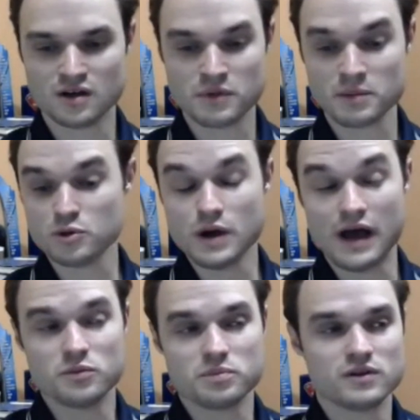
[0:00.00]
maybe who
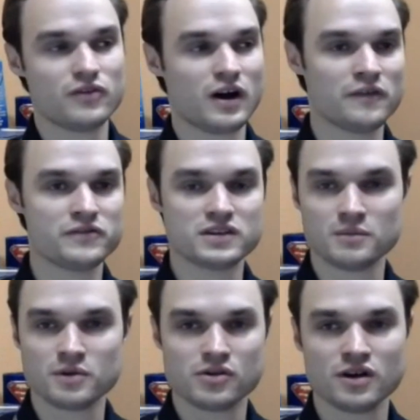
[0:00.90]
haven't been involved
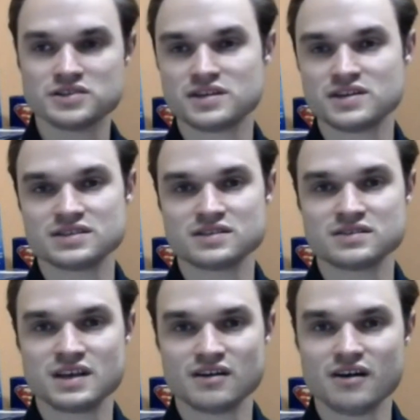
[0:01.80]
come across this and
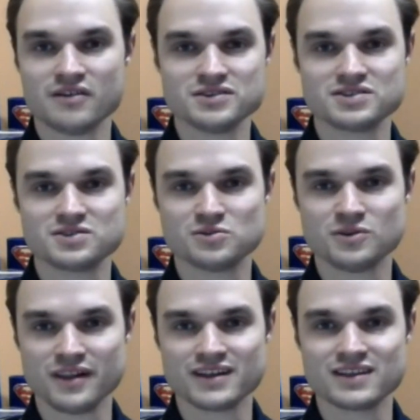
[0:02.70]
say, "Oh, this is cool.
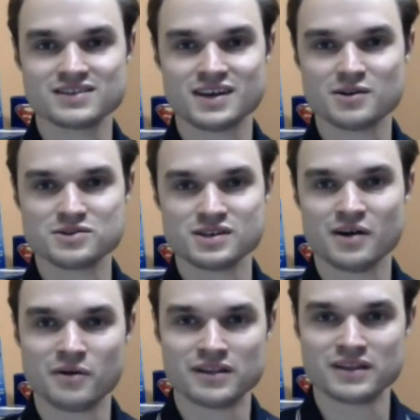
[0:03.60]
I like this energy. I want